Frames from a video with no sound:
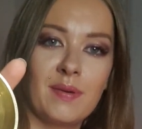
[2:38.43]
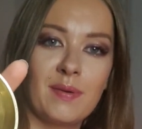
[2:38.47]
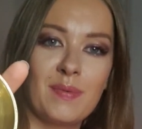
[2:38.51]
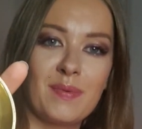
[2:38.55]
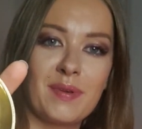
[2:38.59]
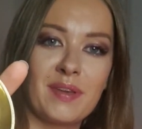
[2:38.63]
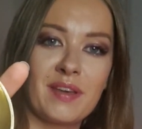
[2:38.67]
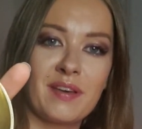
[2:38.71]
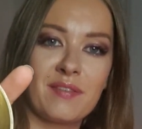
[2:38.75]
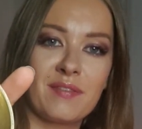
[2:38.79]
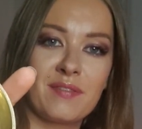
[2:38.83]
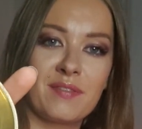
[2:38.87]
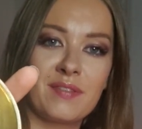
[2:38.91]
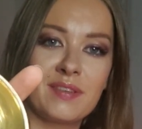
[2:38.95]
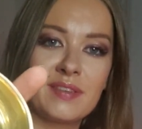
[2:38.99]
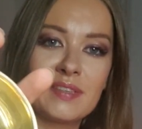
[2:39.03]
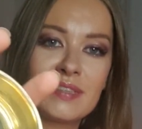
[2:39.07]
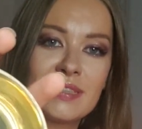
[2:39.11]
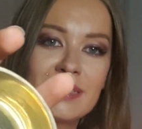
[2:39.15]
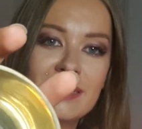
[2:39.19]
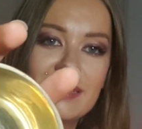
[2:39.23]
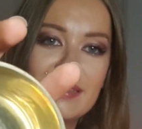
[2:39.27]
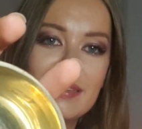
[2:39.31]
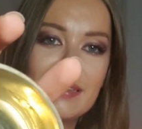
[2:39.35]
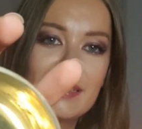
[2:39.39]
We have
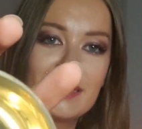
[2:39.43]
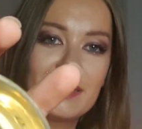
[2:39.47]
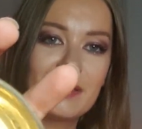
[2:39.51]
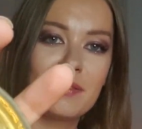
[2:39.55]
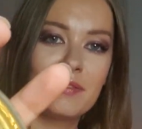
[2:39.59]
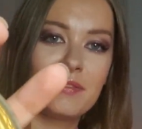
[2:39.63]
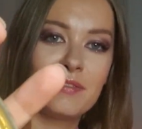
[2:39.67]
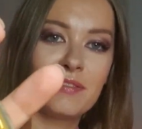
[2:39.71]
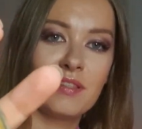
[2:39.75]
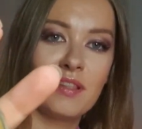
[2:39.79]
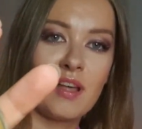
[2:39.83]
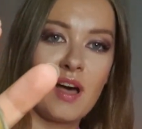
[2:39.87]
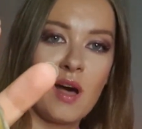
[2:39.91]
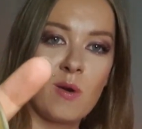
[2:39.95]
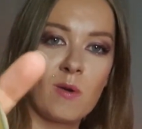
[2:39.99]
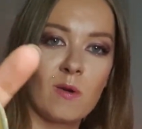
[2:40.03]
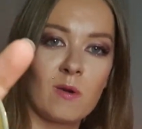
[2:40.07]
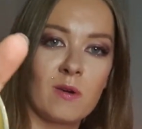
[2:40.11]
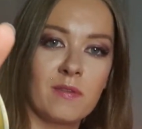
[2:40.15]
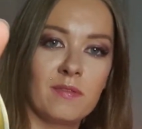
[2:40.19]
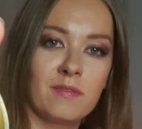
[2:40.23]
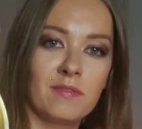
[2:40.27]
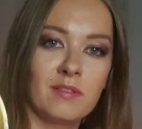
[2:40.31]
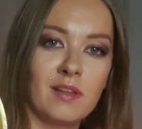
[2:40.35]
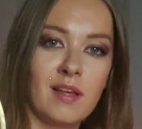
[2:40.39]
this little
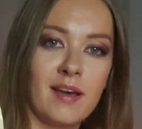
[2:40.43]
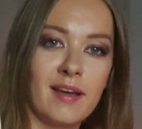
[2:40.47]
flower of